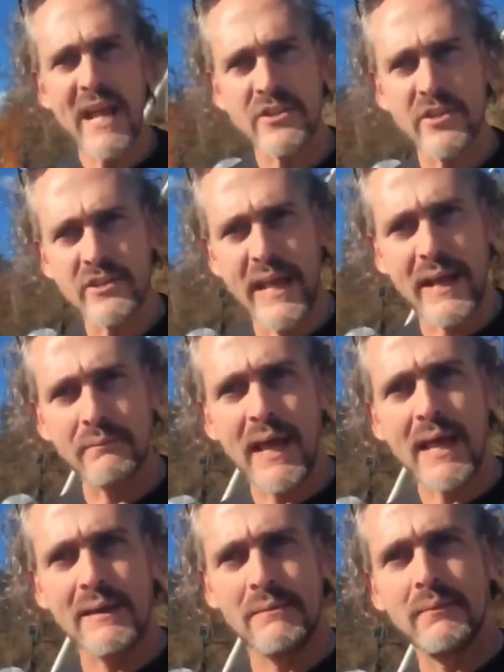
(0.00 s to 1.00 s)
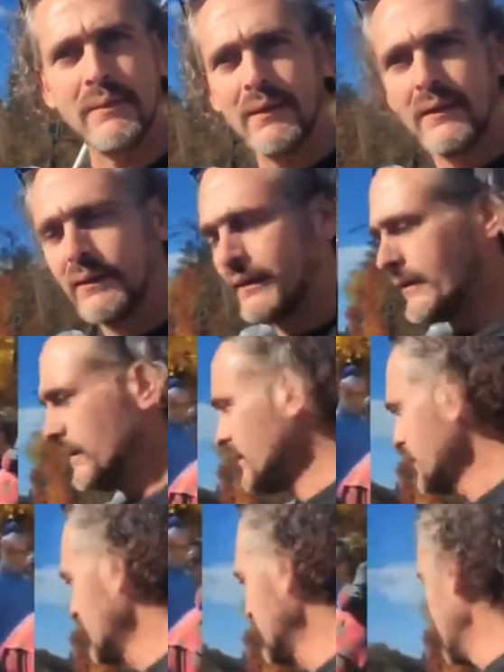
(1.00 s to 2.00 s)
change your damn name? Exactly.
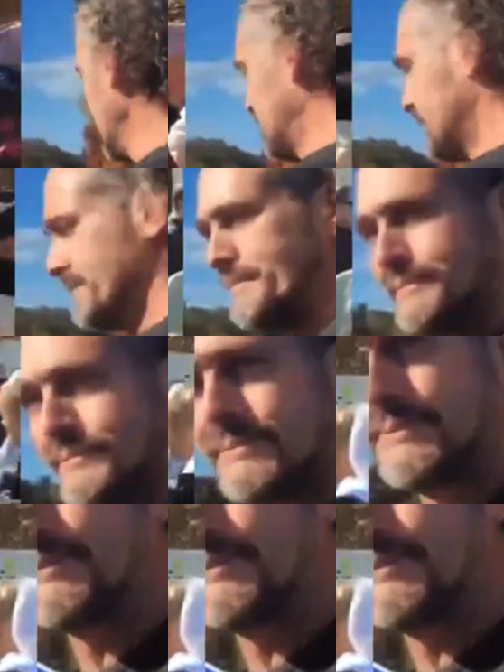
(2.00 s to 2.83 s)
Yeah. Well,